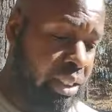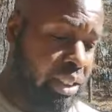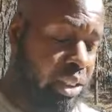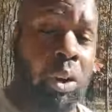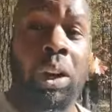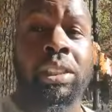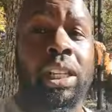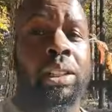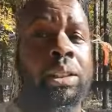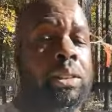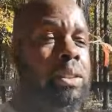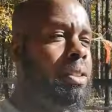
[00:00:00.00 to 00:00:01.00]
stories on
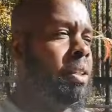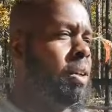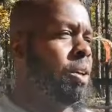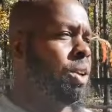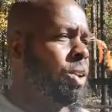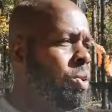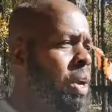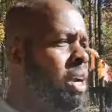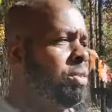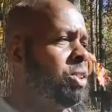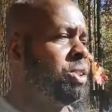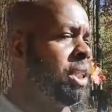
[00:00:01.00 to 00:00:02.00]
this, who
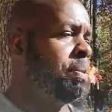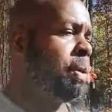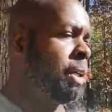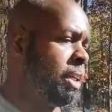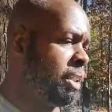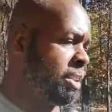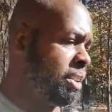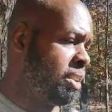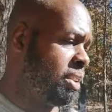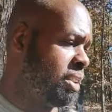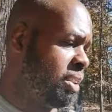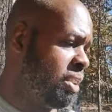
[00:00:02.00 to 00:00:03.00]
have their GPS,
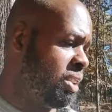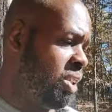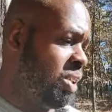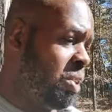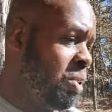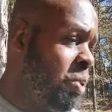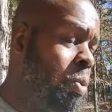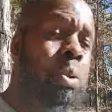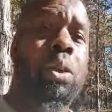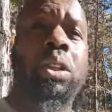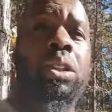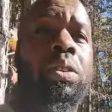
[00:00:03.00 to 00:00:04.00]
who
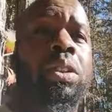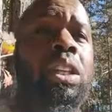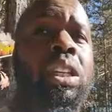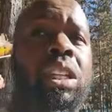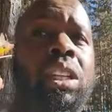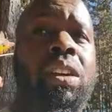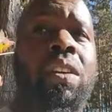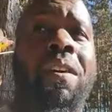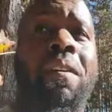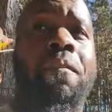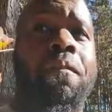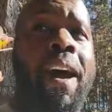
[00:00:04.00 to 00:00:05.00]
will literally
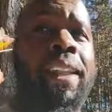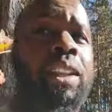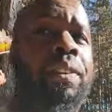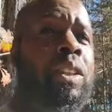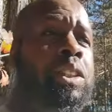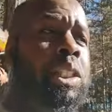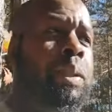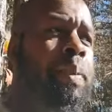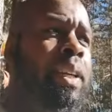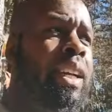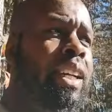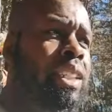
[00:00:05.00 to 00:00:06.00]
follow their
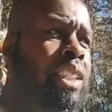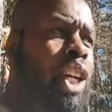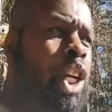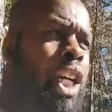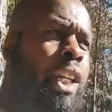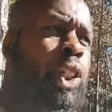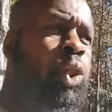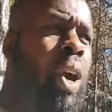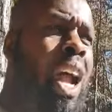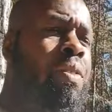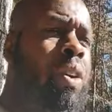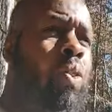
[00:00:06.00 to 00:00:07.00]
GPS and
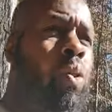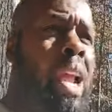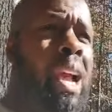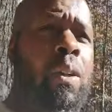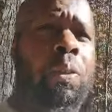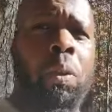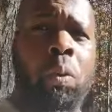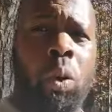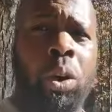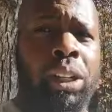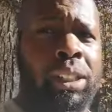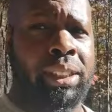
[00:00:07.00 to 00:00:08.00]
drive around the
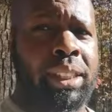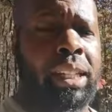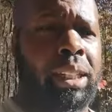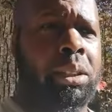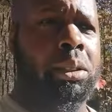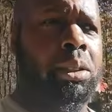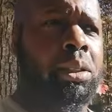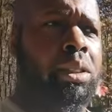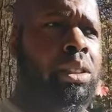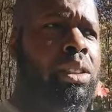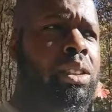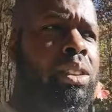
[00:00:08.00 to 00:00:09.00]
warning signs
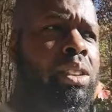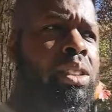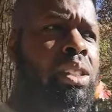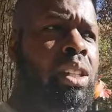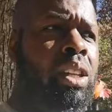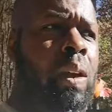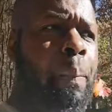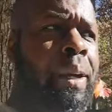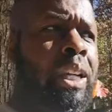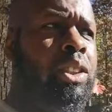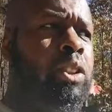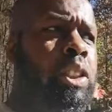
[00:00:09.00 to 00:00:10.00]

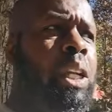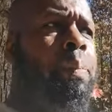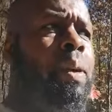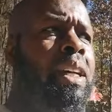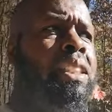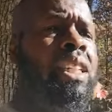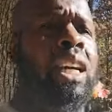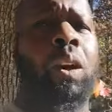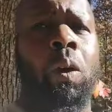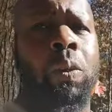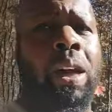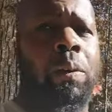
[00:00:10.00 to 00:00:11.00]
because their GPS said
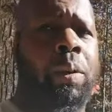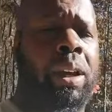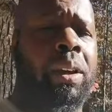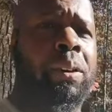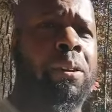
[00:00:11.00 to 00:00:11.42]
go that way